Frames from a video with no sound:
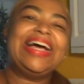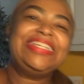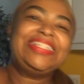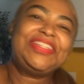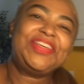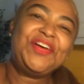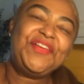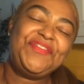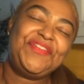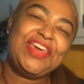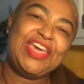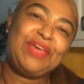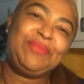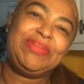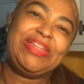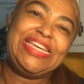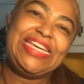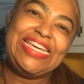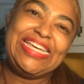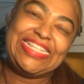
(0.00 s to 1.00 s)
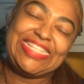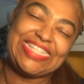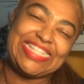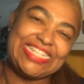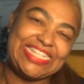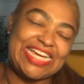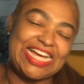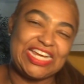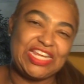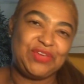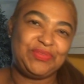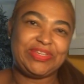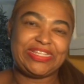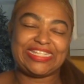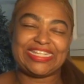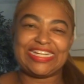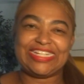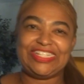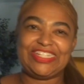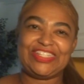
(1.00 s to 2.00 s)
Hi Soul Family, it's LaTanya with
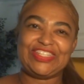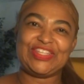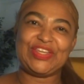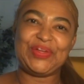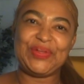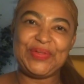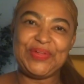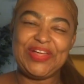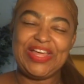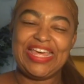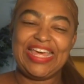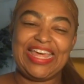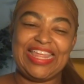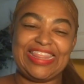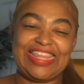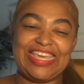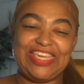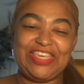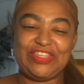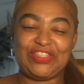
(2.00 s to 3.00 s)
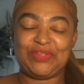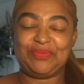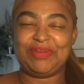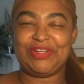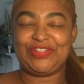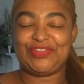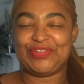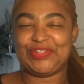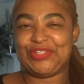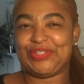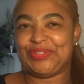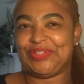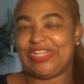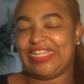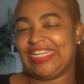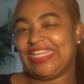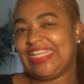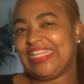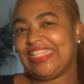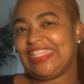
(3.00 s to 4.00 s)
Sagii Soul. Thank you so much for
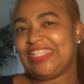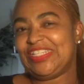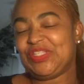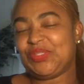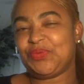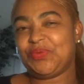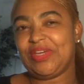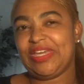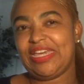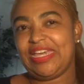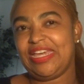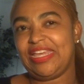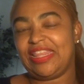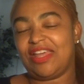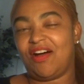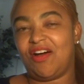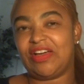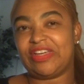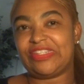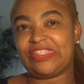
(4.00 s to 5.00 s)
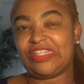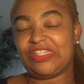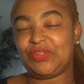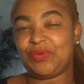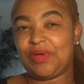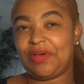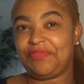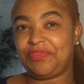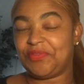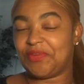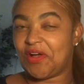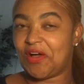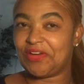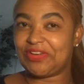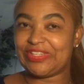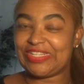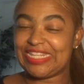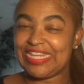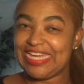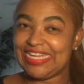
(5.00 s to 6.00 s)
tuning in this week, August the twelfth through
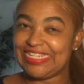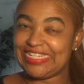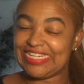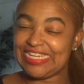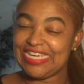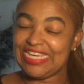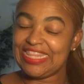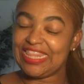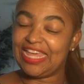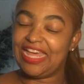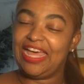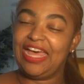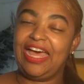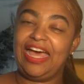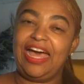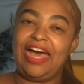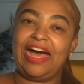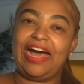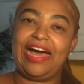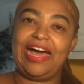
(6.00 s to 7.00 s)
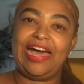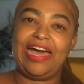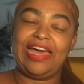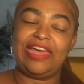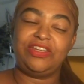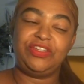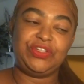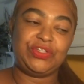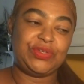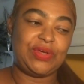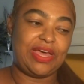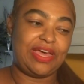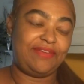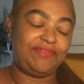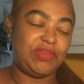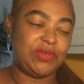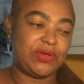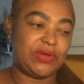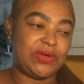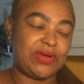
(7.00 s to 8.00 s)
August the eighteenth. I do
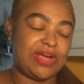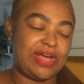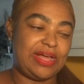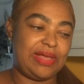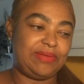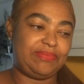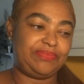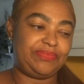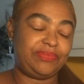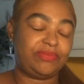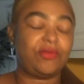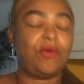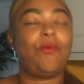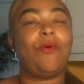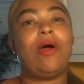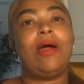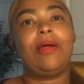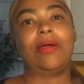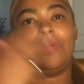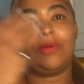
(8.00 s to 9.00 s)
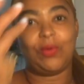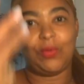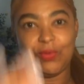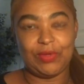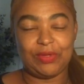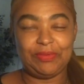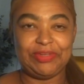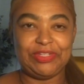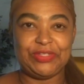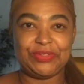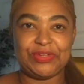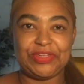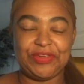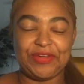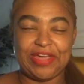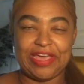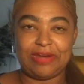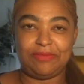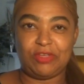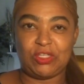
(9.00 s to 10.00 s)
have your, um, well, we'll be doing
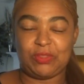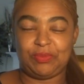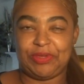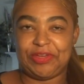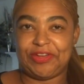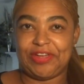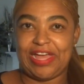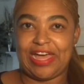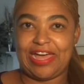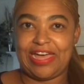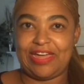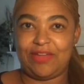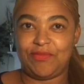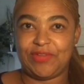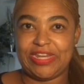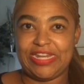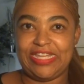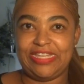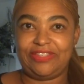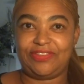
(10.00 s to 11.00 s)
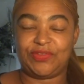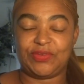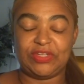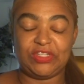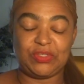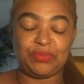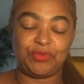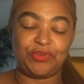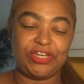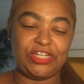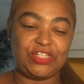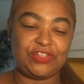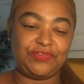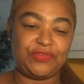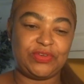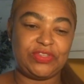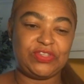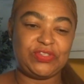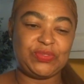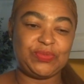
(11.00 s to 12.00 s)
your Animal Spirit Guide readings for inspiration
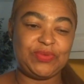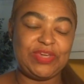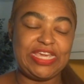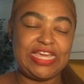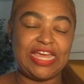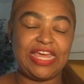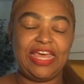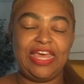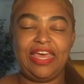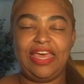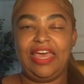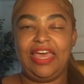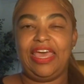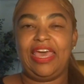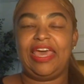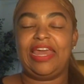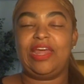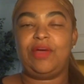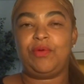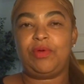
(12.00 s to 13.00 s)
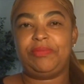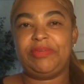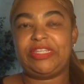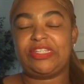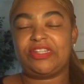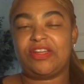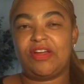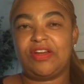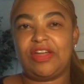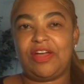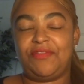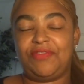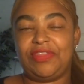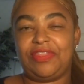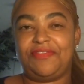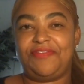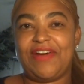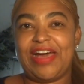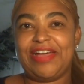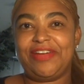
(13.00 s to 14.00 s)
for this week. And I will be starting off with
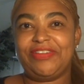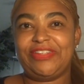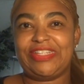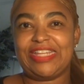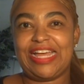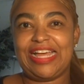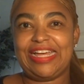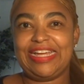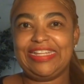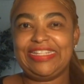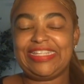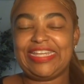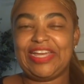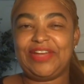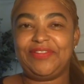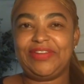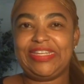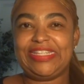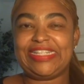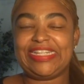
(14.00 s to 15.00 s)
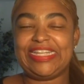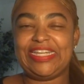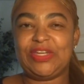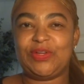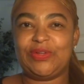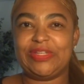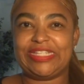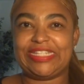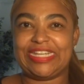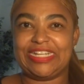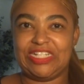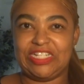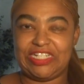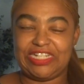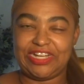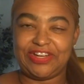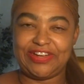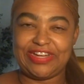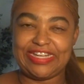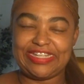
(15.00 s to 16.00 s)
the fire signs, Aries, Leo, and
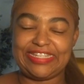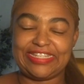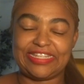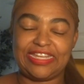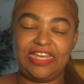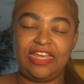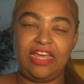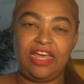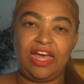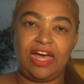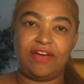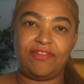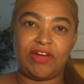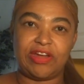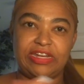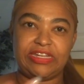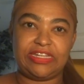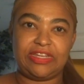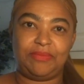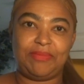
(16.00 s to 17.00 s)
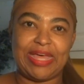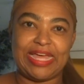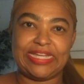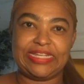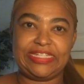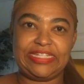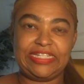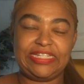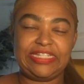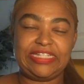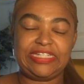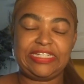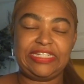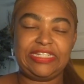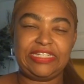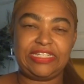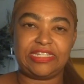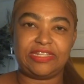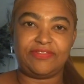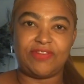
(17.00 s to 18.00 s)
Sagittarius. I've already done my
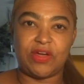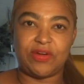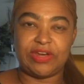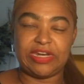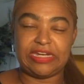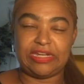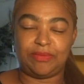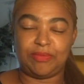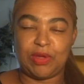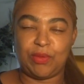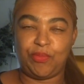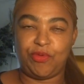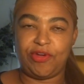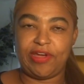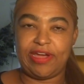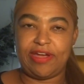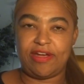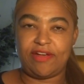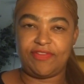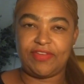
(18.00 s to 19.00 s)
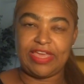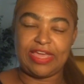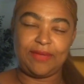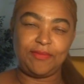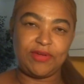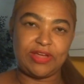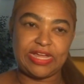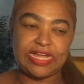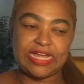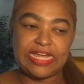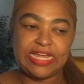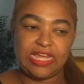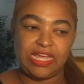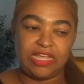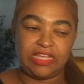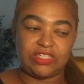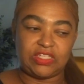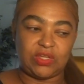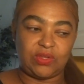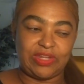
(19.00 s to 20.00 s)
intentions and I've already done my prayer off camera.
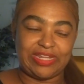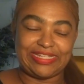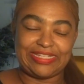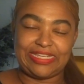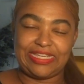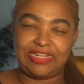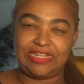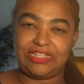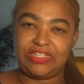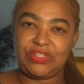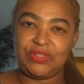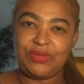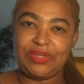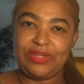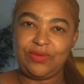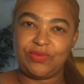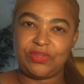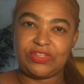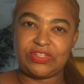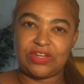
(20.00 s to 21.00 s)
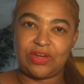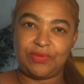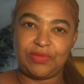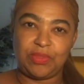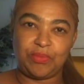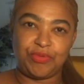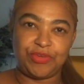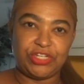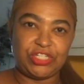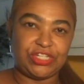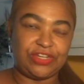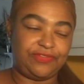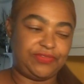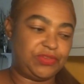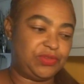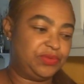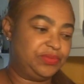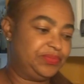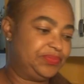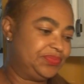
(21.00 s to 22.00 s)
So let's get into it. We'll start with the pre-shuffle.